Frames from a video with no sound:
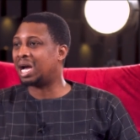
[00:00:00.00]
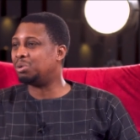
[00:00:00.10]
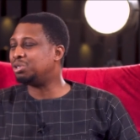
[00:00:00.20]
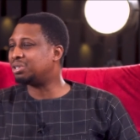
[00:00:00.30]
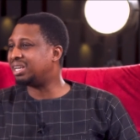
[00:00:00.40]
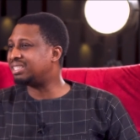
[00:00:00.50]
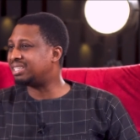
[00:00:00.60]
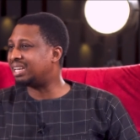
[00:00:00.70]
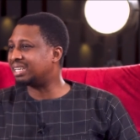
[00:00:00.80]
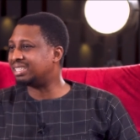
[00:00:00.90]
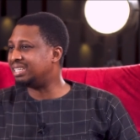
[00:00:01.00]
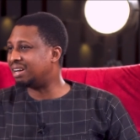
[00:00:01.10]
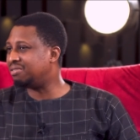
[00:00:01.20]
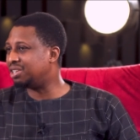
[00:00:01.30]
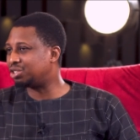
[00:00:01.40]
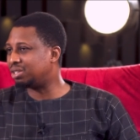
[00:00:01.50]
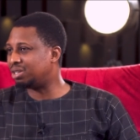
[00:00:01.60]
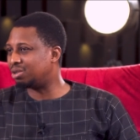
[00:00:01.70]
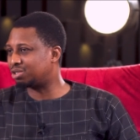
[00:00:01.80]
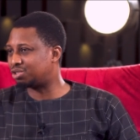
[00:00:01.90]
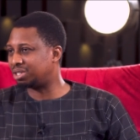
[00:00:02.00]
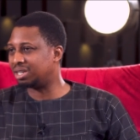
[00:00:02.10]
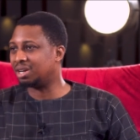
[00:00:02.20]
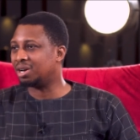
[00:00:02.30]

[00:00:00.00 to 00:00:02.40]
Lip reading: and we usually see that in the aviation industry.